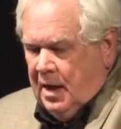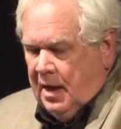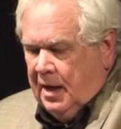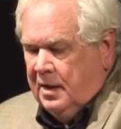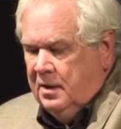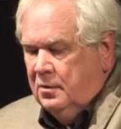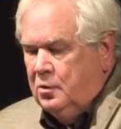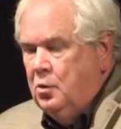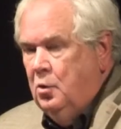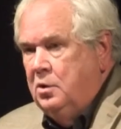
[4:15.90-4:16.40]

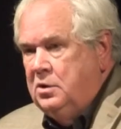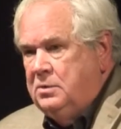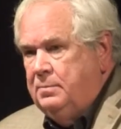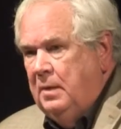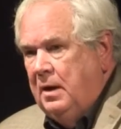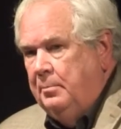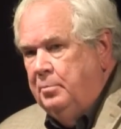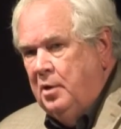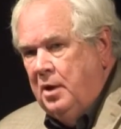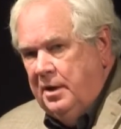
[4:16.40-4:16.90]
And of course,
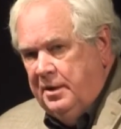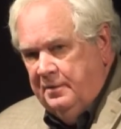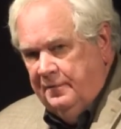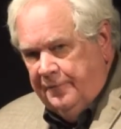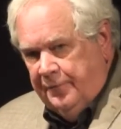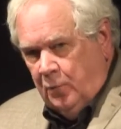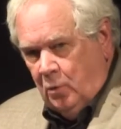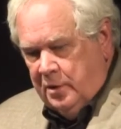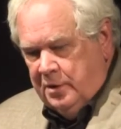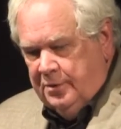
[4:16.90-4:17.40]
my bride of
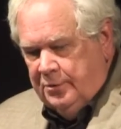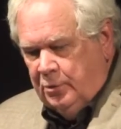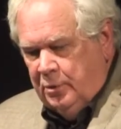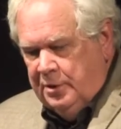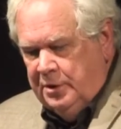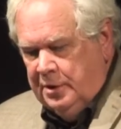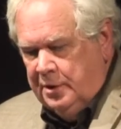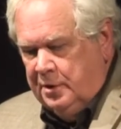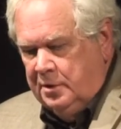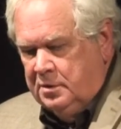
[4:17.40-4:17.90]

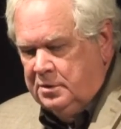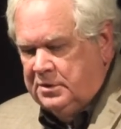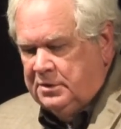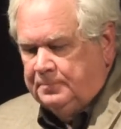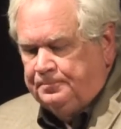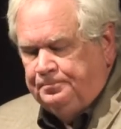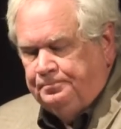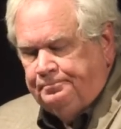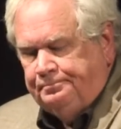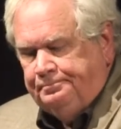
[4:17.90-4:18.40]
43
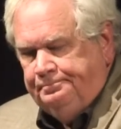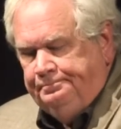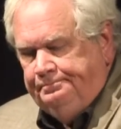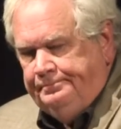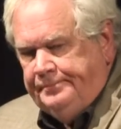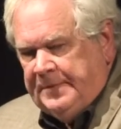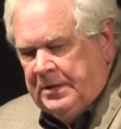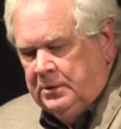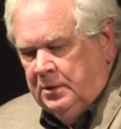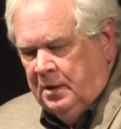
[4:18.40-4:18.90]
years,
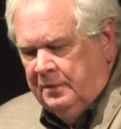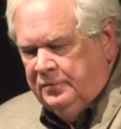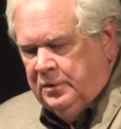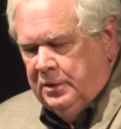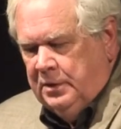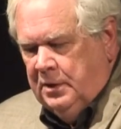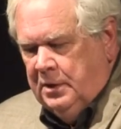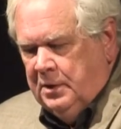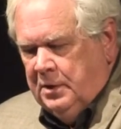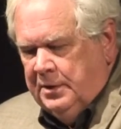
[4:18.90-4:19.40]

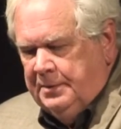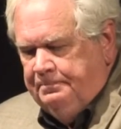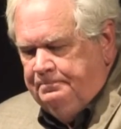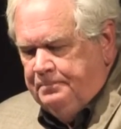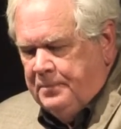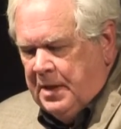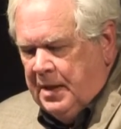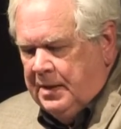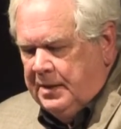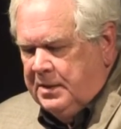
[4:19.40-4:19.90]
lovely
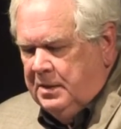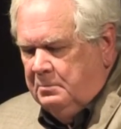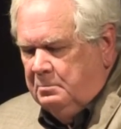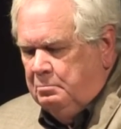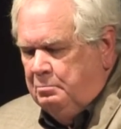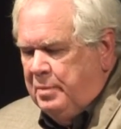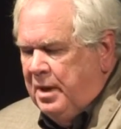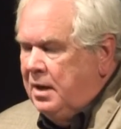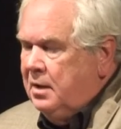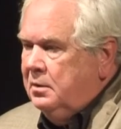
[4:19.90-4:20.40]
Lily. I
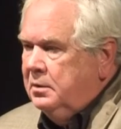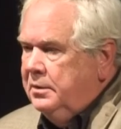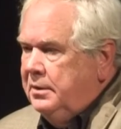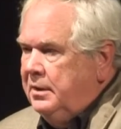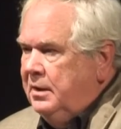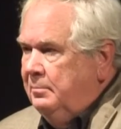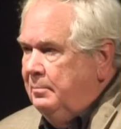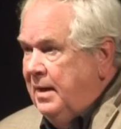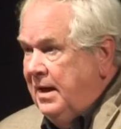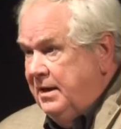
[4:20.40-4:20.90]
can
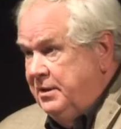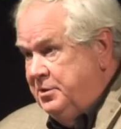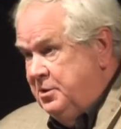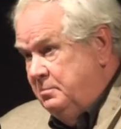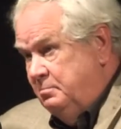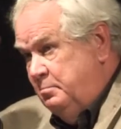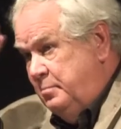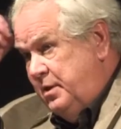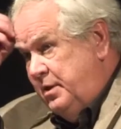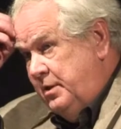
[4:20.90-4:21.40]
barely
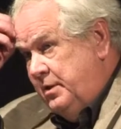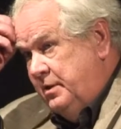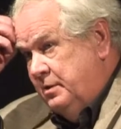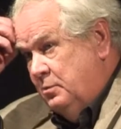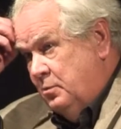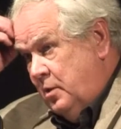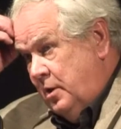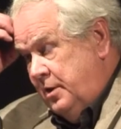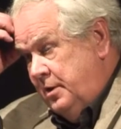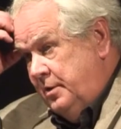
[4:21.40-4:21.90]
imagine being
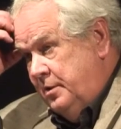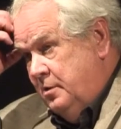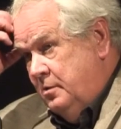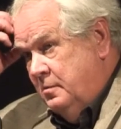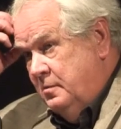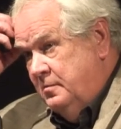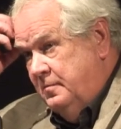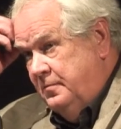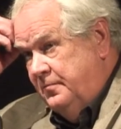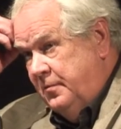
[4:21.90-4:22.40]
in
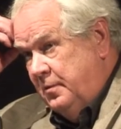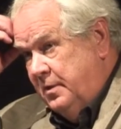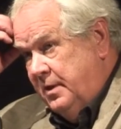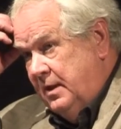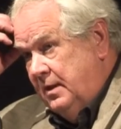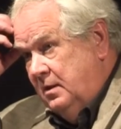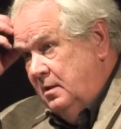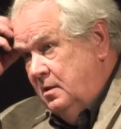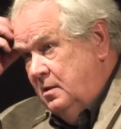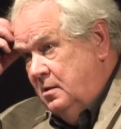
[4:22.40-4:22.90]
radio for
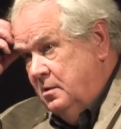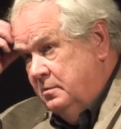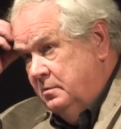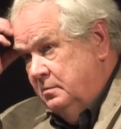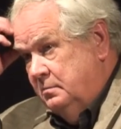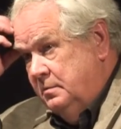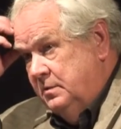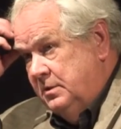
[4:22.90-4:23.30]
that long.